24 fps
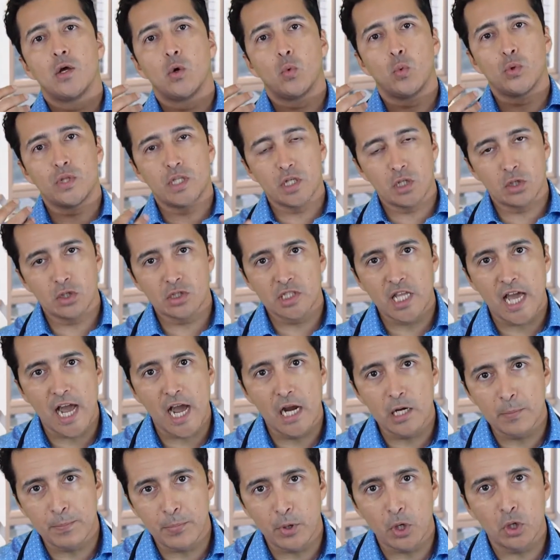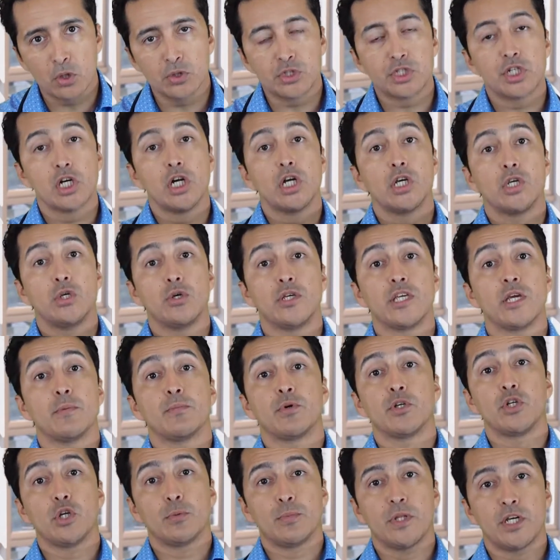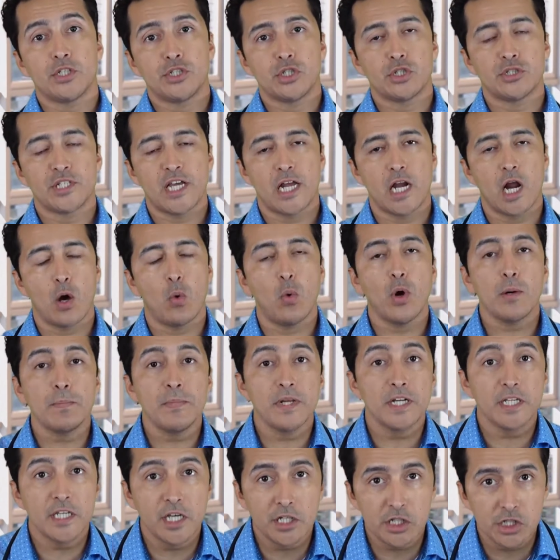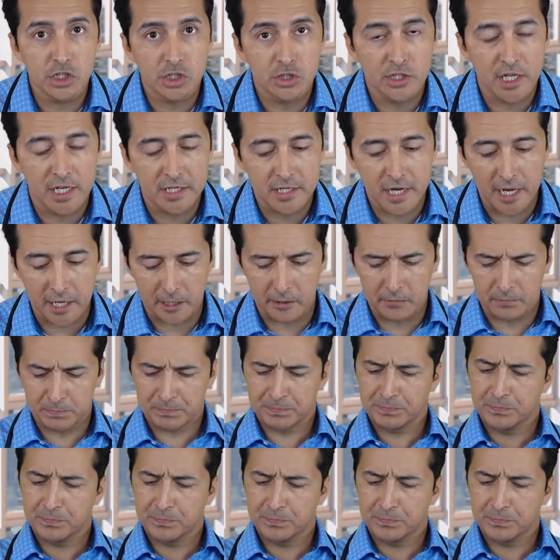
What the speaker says: with a good diet approach, you can bring your blood sugar down. Now, what medications you can take?